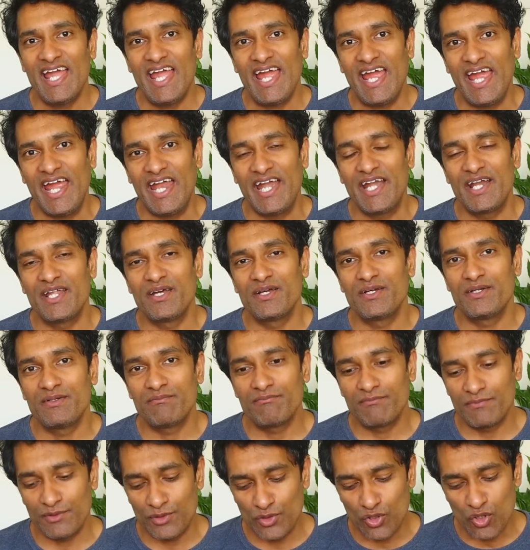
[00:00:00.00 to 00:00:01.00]
And
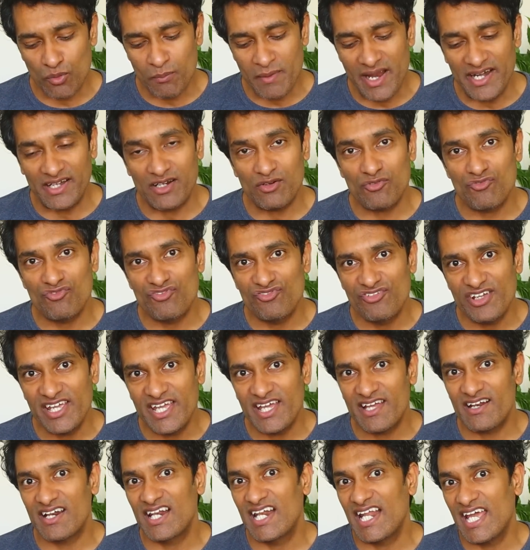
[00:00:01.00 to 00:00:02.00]
no matter
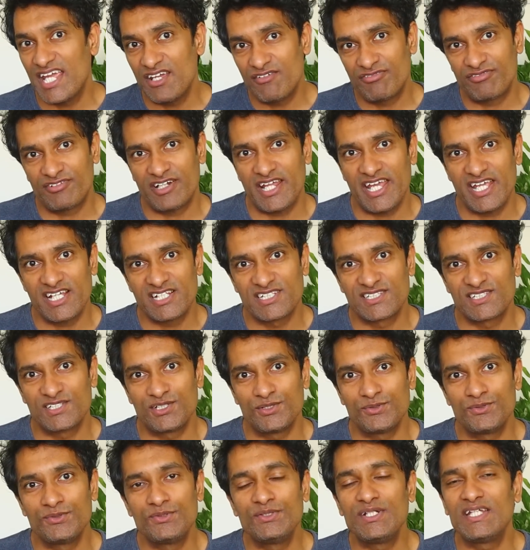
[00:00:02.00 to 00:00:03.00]
where life takes
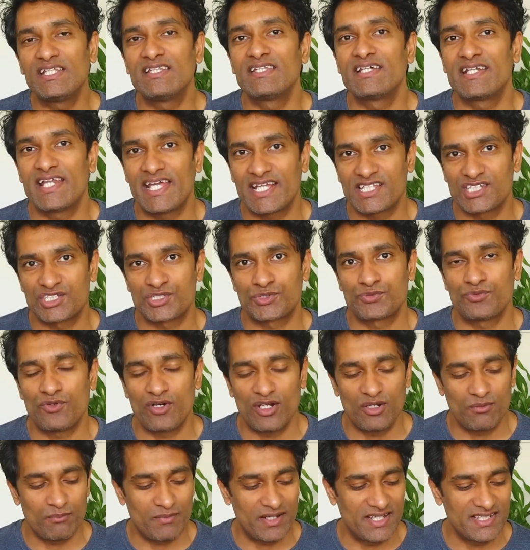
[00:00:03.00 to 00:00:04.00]
you in the next
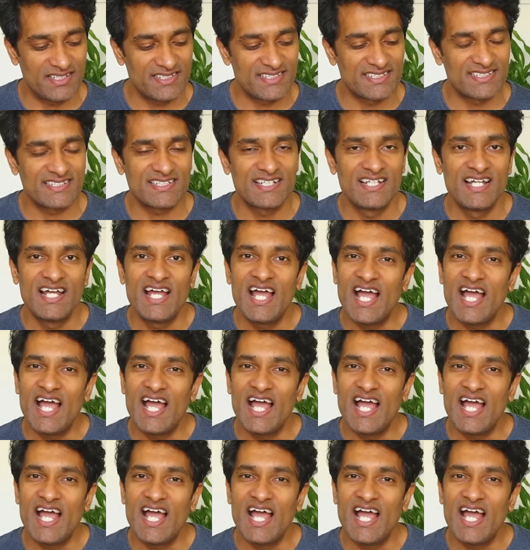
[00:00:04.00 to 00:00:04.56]
12 months,